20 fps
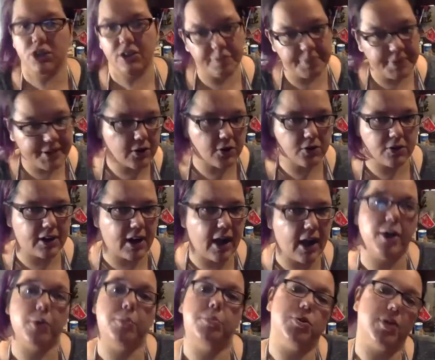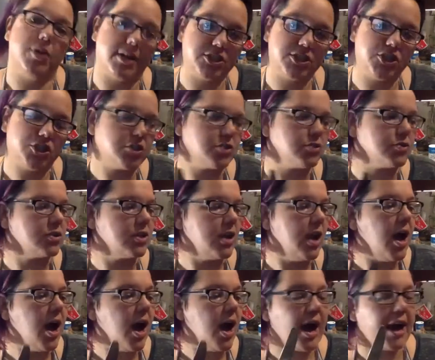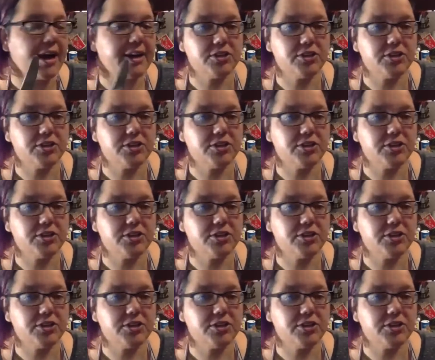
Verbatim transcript: of pico de gallo plus juice. I